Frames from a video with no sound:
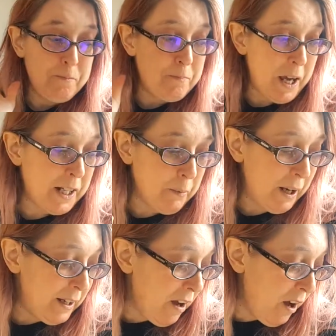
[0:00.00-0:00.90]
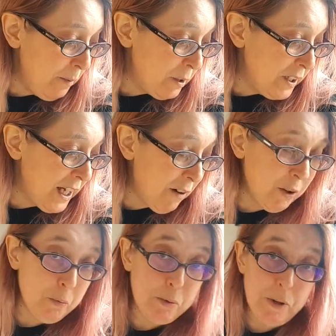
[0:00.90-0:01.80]
But anyway, I'm going to carry
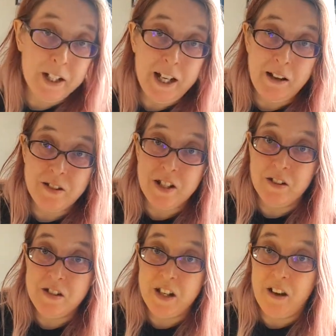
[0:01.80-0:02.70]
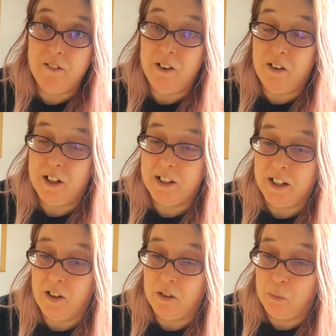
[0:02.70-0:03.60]
on with my accounts now and see how far I can
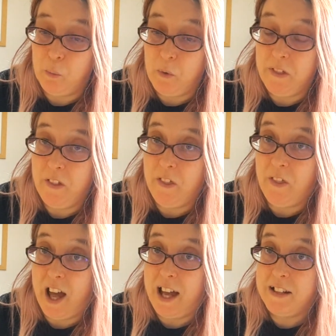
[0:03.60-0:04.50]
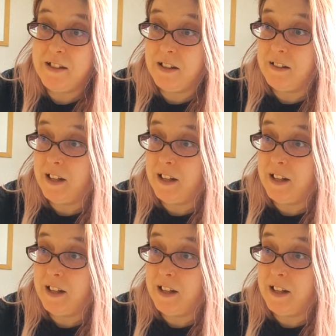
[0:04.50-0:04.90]
get on with that.